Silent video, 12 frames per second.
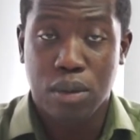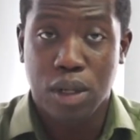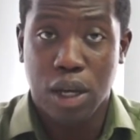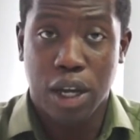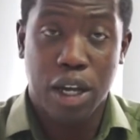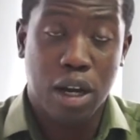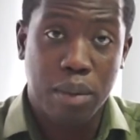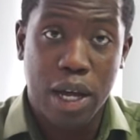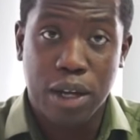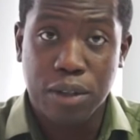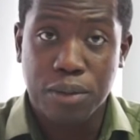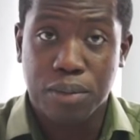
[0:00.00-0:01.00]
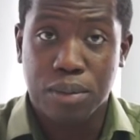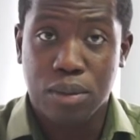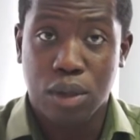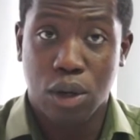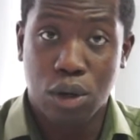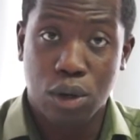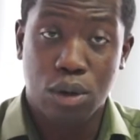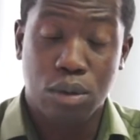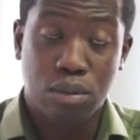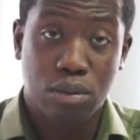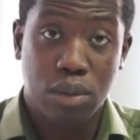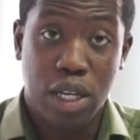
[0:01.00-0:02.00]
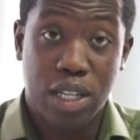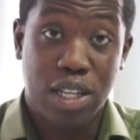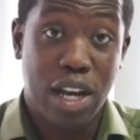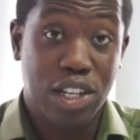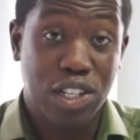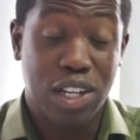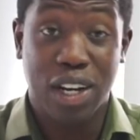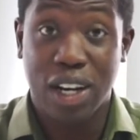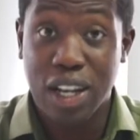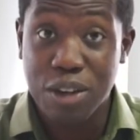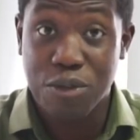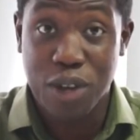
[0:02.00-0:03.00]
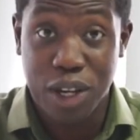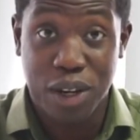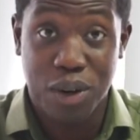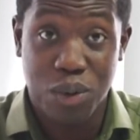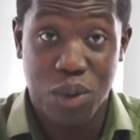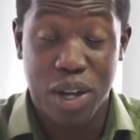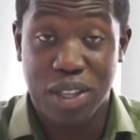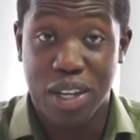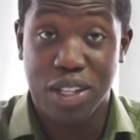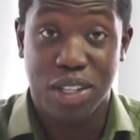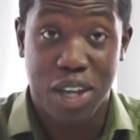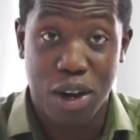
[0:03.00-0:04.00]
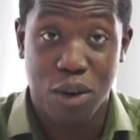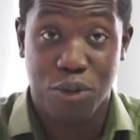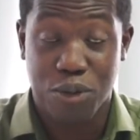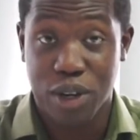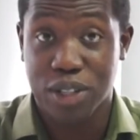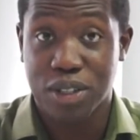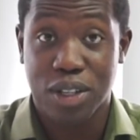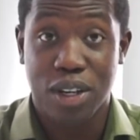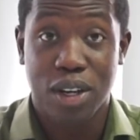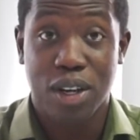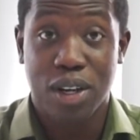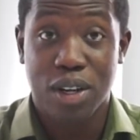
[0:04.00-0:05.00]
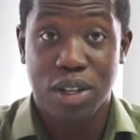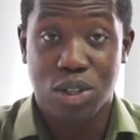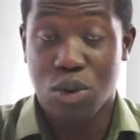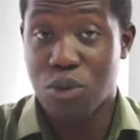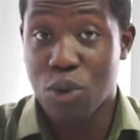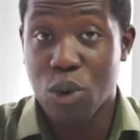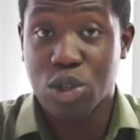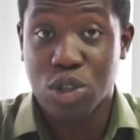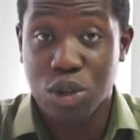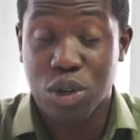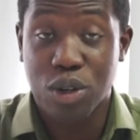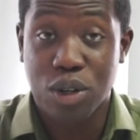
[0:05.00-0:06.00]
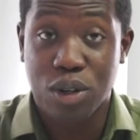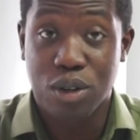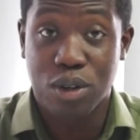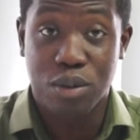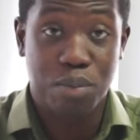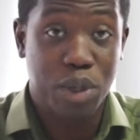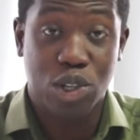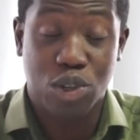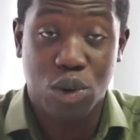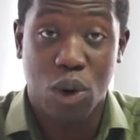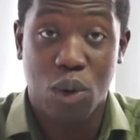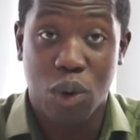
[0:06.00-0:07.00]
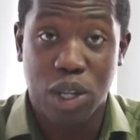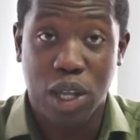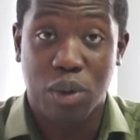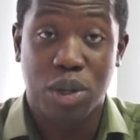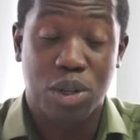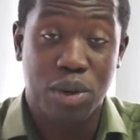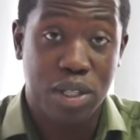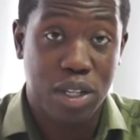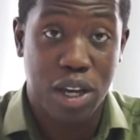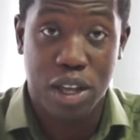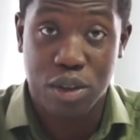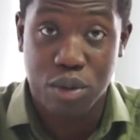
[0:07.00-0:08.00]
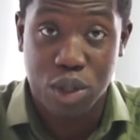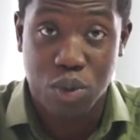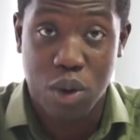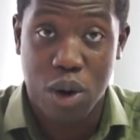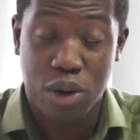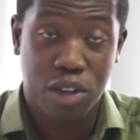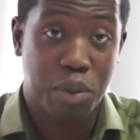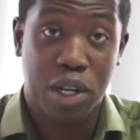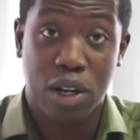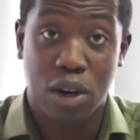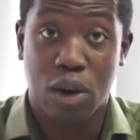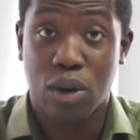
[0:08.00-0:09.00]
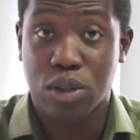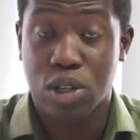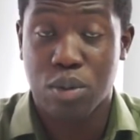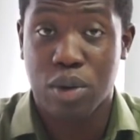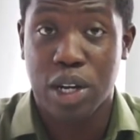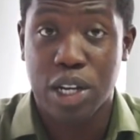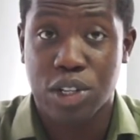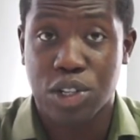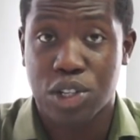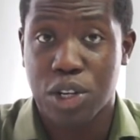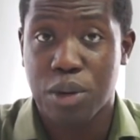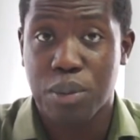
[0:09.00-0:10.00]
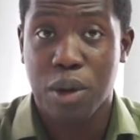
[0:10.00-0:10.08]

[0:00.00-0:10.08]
a young man who he's actually living with his girlfriend. So of course you can be sure what they were doing together as well. They've been in a long-term relationship.